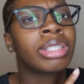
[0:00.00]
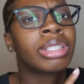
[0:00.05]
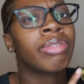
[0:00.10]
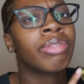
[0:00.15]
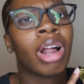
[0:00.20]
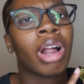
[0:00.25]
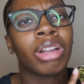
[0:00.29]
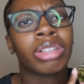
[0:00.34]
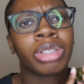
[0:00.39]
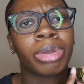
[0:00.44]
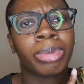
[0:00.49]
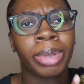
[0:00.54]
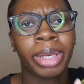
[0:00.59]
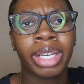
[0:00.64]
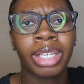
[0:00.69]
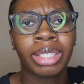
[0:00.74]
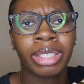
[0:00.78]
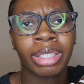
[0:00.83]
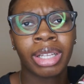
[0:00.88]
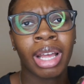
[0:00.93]
$7 a
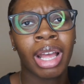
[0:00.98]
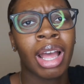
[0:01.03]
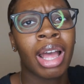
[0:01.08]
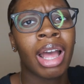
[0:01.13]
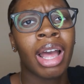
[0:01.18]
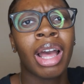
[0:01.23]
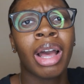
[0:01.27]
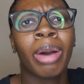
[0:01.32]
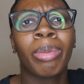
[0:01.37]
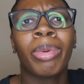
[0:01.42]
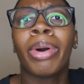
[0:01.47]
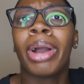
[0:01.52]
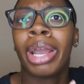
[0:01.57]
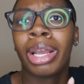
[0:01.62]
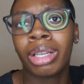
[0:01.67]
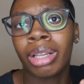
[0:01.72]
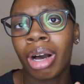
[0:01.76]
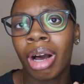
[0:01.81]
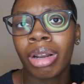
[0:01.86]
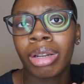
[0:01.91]
piece well
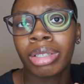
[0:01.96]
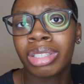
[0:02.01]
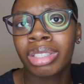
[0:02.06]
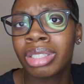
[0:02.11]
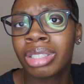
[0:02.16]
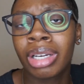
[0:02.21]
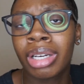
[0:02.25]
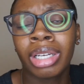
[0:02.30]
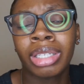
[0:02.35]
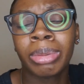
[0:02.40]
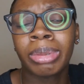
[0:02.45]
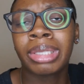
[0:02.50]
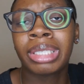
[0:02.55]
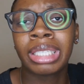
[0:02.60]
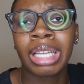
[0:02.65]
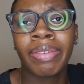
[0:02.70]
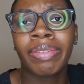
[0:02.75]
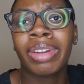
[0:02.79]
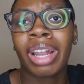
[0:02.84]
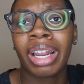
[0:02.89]
eight dollars because it was
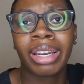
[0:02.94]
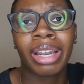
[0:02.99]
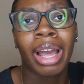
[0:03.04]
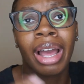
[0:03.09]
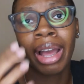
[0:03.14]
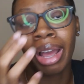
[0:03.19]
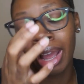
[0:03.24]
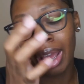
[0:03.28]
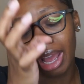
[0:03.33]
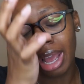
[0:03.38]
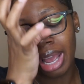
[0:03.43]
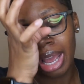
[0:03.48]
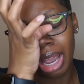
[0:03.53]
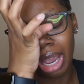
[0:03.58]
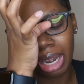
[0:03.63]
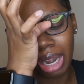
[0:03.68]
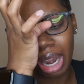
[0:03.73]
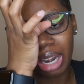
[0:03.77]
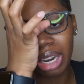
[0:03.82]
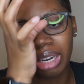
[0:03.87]
seven ninety nine.
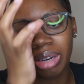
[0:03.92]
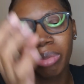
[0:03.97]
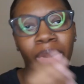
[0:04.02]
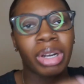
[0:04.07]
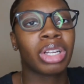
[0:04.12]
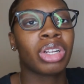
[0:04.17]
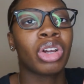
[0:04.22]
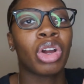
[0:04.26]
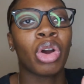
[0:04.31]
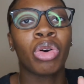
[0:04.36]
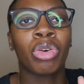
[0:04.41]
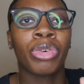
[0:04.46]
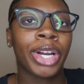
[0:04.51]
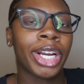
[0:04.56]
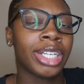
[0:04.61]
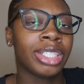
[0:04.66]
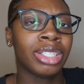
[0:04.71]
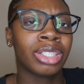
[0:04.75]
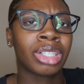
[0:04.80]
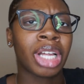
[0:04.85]
And I didn't want to go
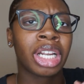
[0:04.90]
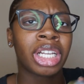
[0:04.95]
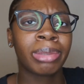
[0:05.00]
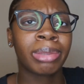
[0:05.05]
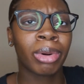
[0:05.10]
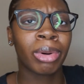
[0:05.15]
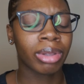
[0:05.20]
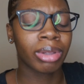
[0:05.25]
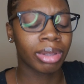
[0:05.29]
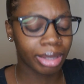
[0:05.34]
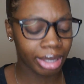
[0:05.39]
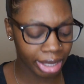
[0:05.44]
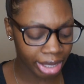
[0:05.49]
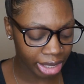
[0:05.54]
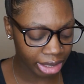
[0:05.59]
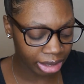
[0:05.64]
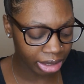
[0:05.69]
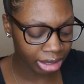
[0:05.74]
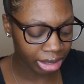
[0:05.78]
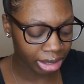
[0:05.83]
crazy, so I just bought
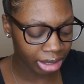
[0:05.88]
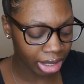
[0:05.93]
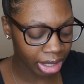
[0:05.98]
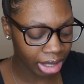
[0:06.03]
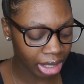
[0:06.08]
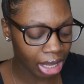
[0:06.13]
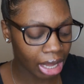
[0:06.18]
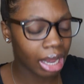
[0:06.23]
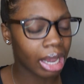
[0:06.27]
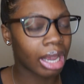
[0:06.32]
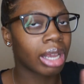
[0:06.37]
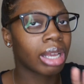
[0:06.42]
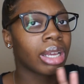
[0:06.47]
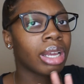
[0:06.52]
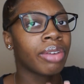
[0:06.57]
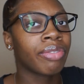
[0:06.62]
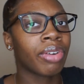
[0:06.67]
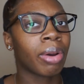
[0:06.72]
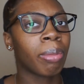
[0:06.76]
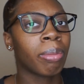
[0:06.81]
these to see like
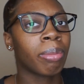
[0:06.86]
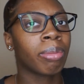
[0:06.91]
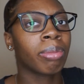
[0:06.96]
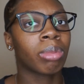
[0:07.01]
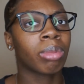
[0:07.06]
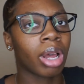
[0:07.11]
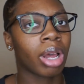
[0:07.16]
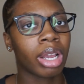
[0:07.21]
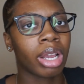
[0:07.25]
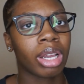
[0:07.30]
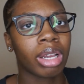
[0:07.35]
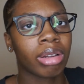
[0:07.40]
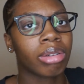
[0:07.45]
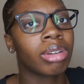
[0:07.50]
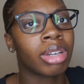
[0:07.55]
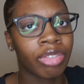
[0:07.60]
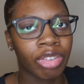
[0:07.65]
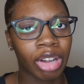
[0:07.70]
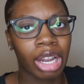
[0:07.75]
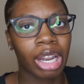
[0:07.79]
if I'm like
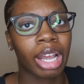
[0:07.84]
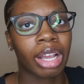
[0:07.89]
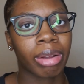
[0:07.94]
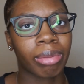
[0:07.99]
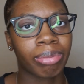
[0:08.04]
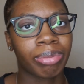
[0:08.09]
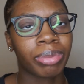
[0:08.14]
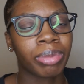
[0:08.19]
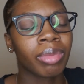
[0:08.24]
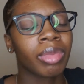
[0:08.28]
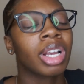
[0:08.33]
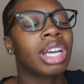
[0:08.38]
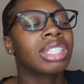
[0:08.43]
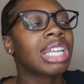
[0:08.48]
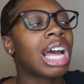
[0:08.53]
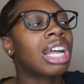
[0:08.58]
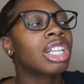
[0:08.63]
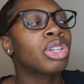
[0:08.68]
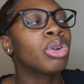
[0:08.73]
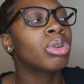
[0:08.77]
if I like them. Cause
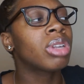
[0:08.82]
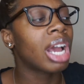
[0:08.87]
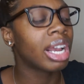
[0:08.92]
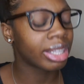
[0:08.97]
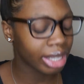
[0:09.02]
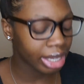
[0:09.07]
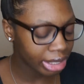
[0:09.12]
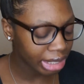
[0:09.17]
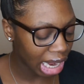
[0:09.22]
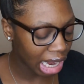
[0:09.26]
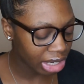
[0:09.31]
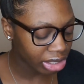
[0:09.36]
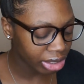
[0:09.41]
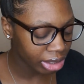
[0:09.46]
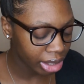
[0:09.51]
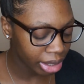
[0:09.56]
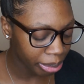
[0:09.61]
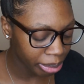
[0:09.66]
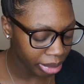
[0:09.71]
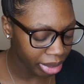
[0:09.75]
I do like these
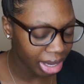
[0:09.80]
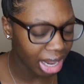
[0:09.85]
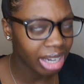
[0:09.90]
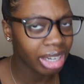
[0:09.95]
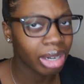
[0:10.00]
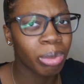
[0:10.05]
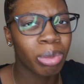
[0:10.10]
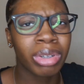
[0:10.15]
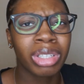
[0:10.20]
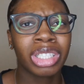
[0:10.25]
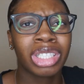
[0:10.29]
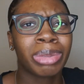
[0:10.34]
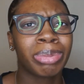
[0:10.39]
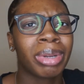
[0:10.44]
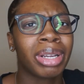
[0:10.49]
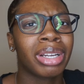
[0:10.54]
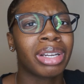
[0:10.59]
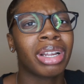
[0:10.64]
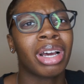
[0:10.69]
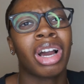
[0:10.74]
actually, but I don't want to
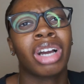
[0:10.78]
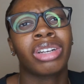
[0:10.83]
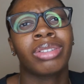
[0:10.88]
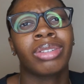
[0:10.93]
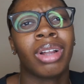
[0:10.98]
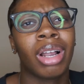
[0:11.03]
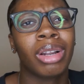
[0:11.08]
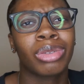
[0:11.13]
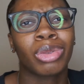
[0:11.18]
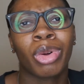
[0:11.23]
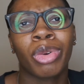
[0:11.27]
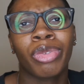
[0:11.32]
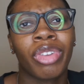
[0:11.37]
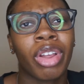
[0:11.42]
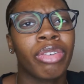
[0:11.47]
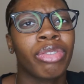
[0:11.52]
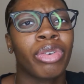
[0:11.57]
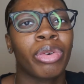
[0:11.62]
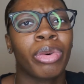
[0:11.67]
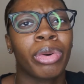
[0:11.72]
spend a hundred dollars on
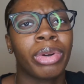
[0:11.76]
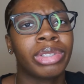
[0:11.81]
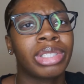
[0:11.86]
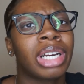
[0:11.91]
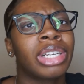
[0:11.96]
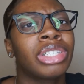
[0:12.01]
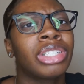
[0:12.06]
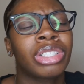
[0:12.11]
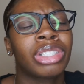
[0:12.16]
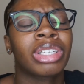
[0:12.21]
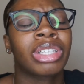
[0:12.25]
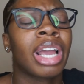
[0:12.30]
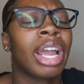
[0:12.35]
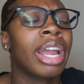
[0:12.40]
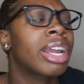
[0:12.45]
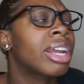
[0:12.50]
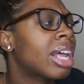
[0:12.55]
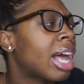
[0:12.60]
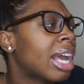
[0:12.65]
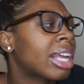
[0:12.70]
flavor oils. I just
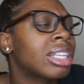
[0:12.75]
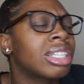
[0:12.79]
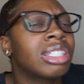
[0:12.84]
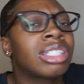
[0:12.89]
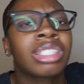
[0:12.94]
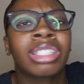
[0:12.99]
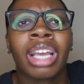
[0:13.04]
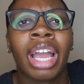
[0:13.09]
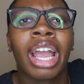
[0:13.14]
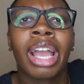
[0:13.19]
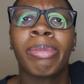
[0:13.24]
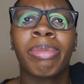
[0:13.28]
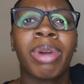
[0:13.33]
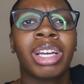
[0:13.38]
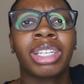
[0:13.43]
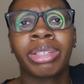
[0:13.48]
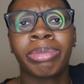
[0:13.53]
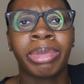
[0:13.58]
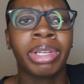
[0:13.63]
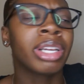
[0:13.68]
can't. I just can't
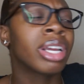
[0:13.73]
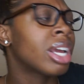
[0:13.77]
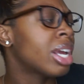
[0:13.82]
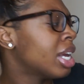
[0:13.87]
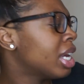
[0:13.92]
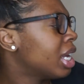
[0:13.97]
imagine me